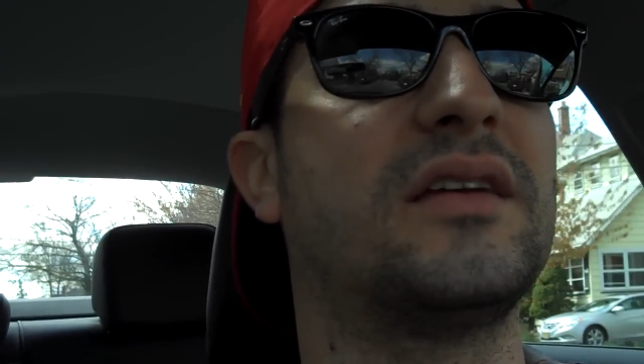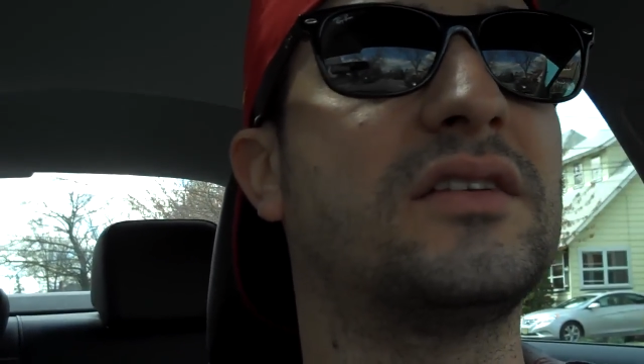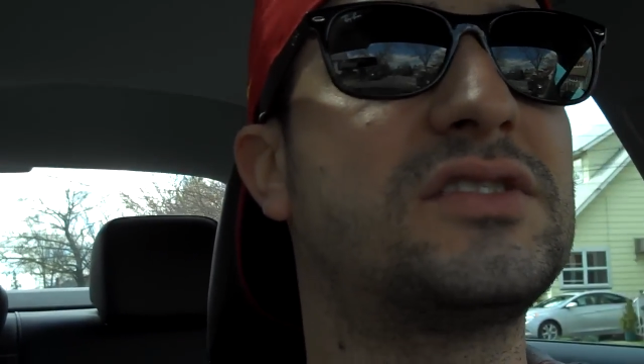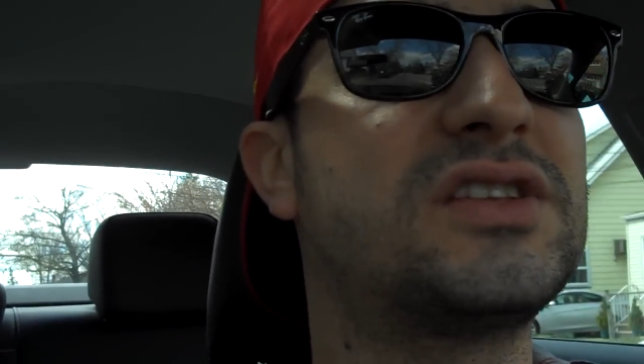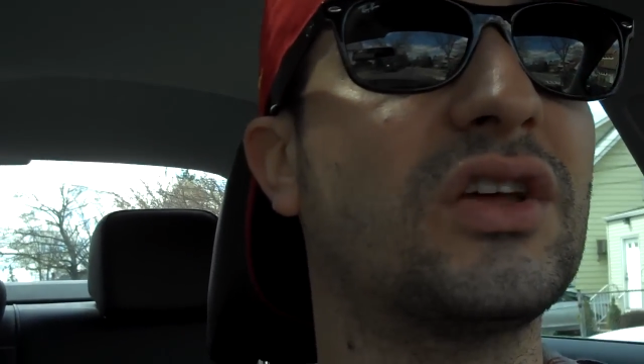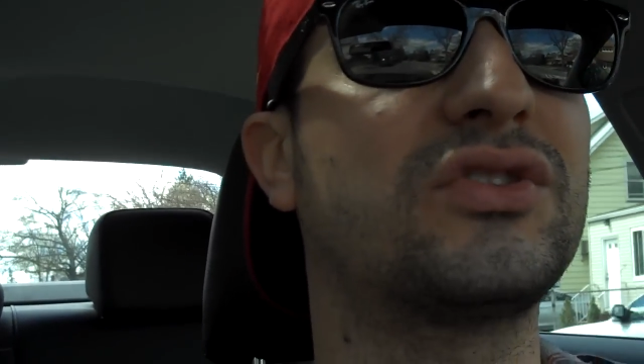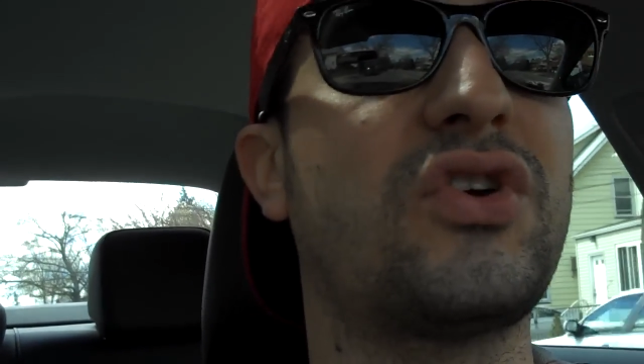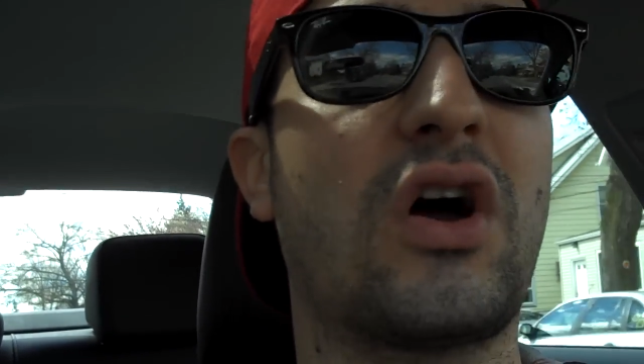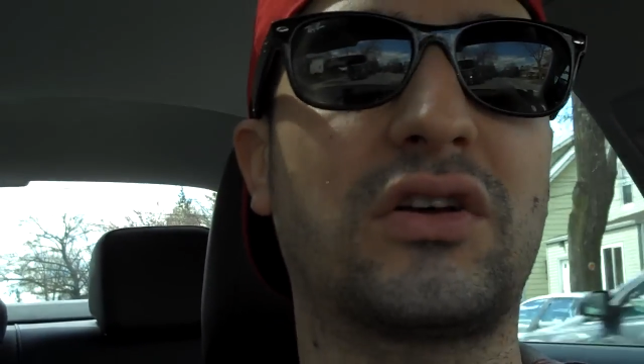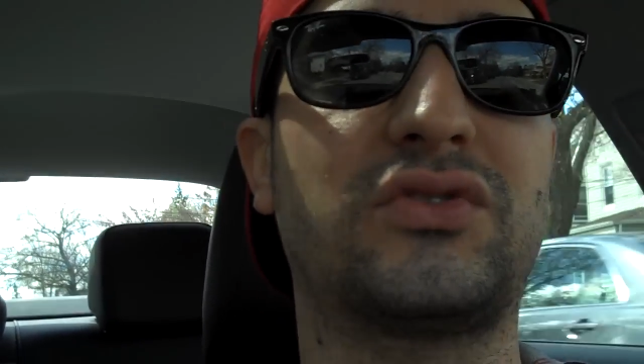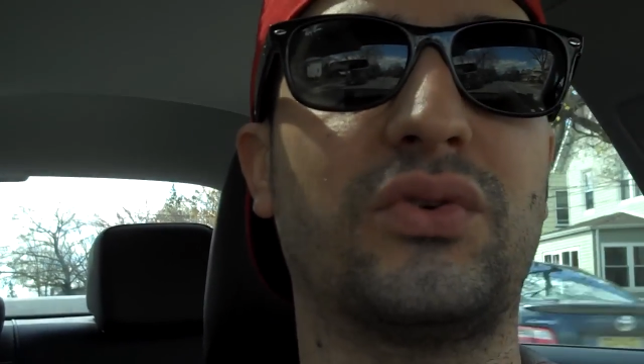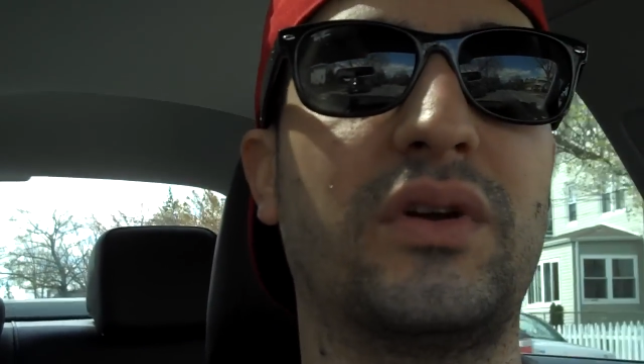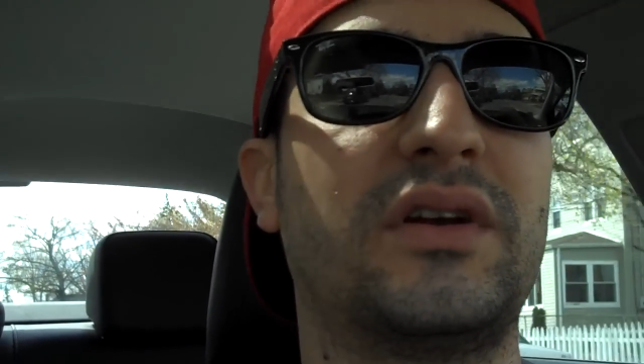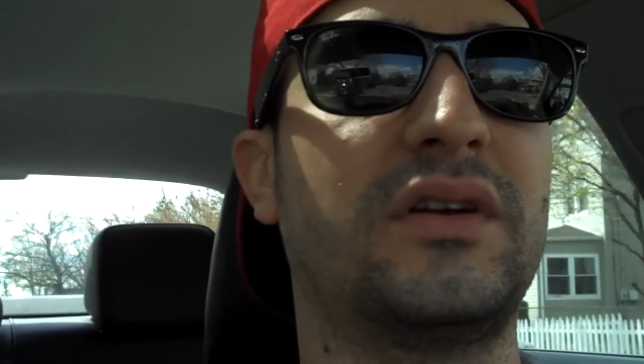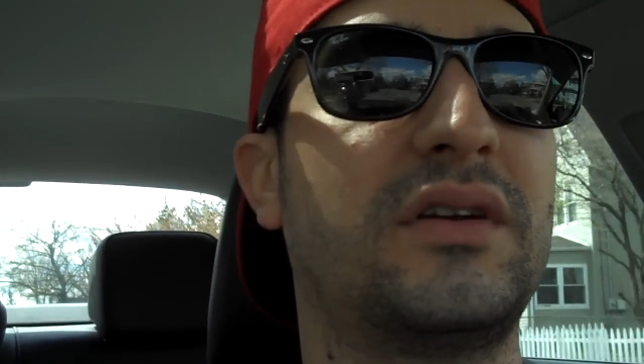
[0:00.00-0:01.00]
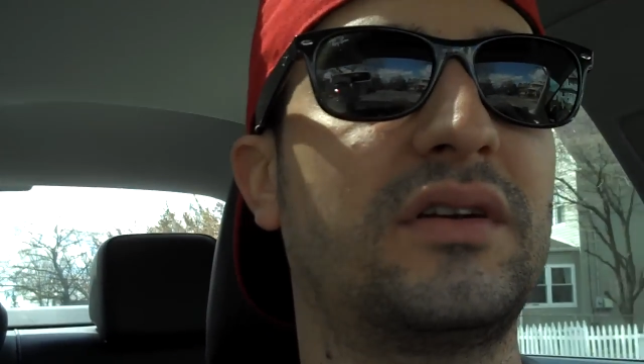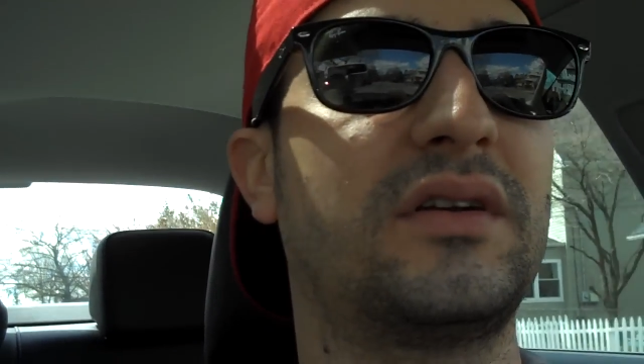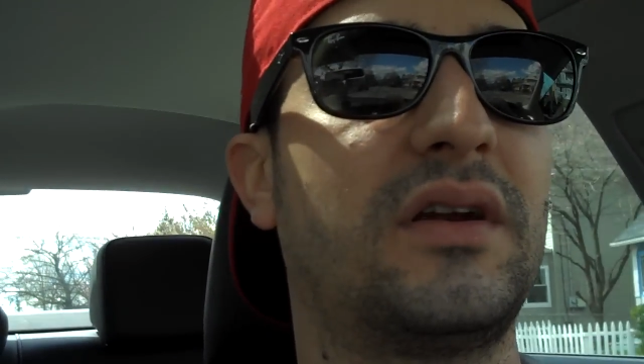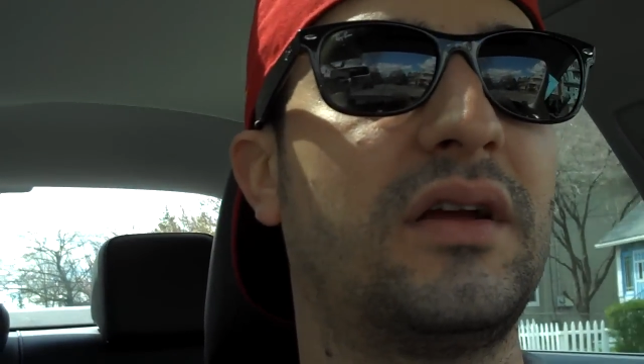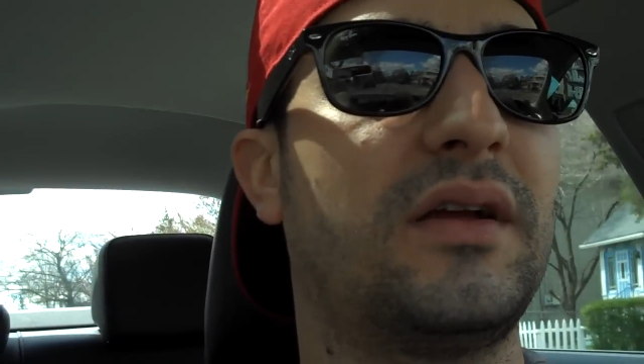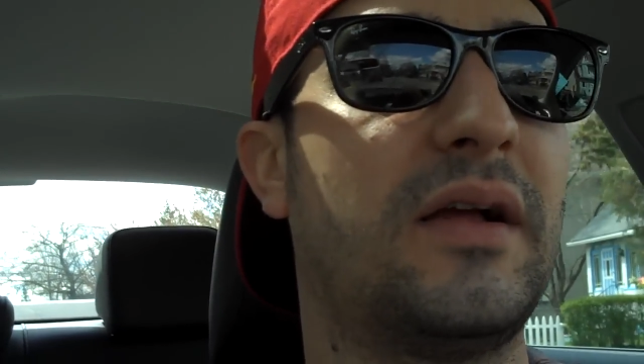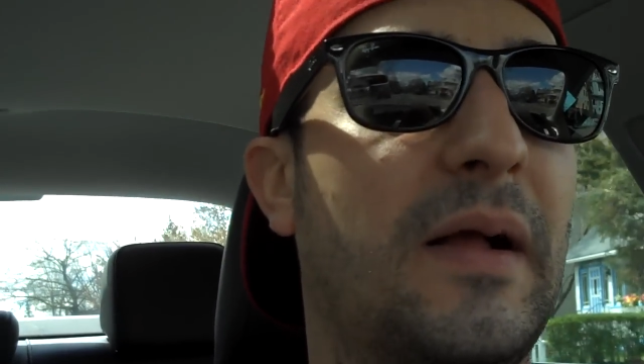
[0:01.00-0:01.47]
still talk to
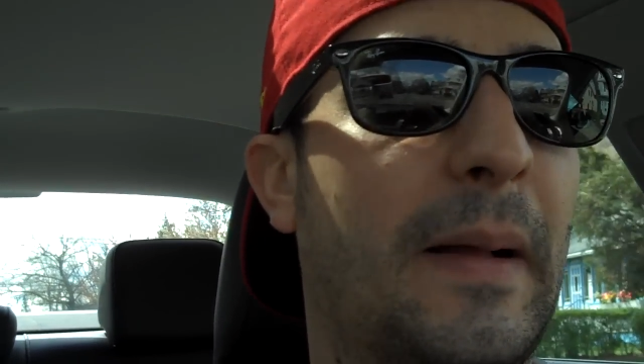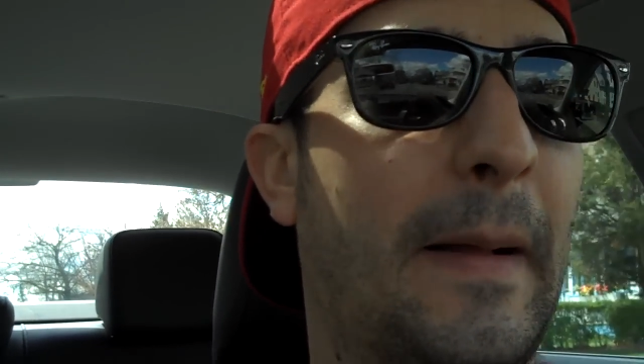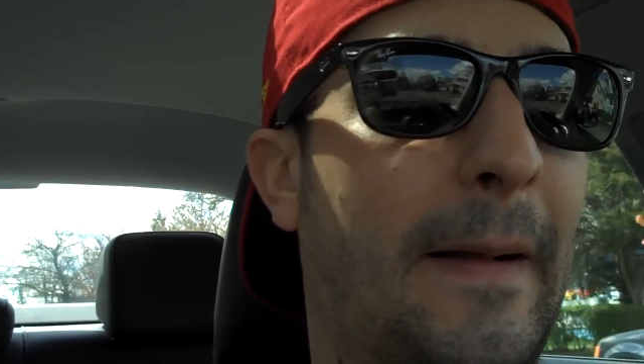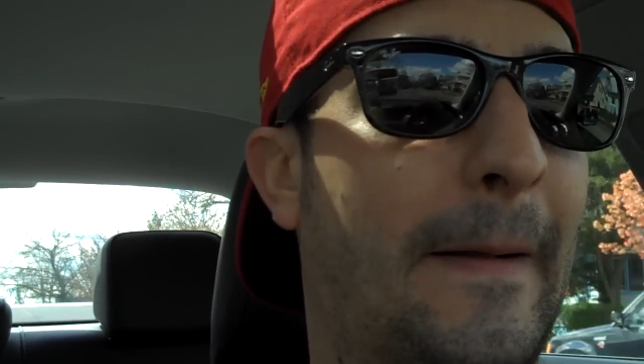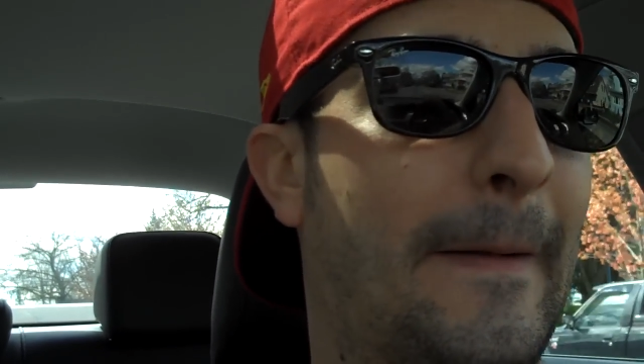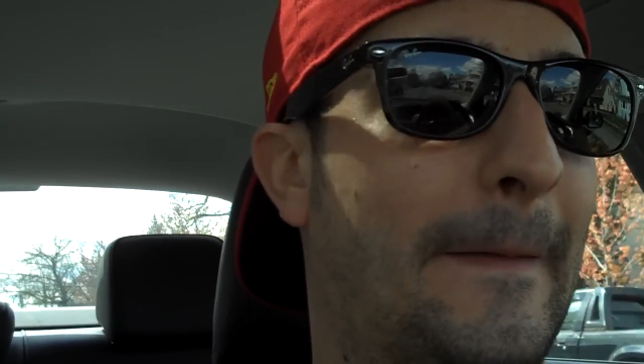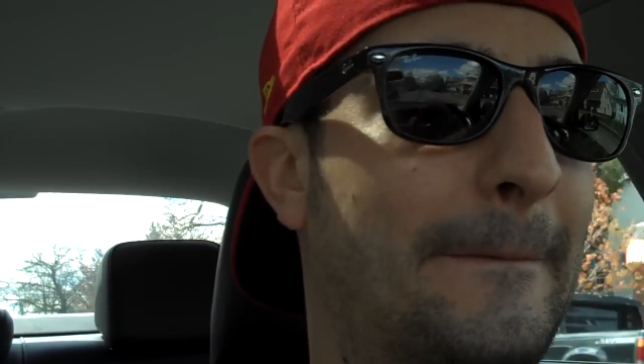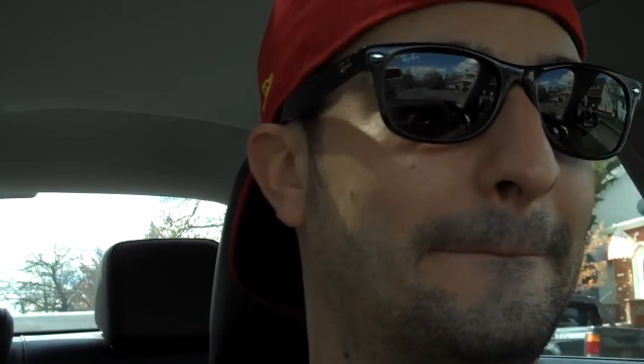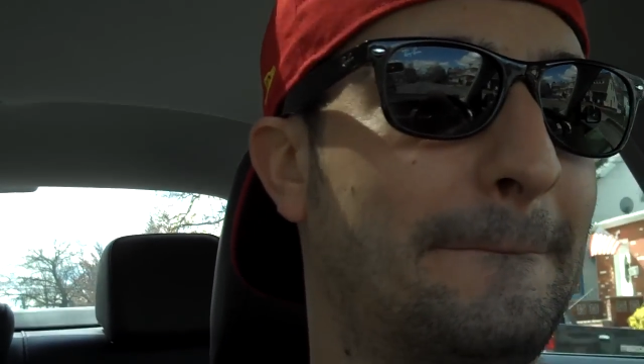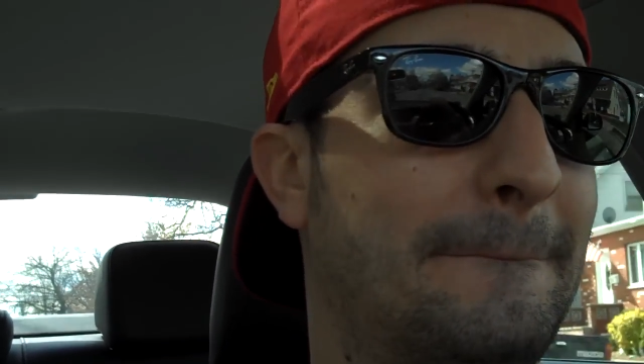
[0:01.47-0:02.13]
her.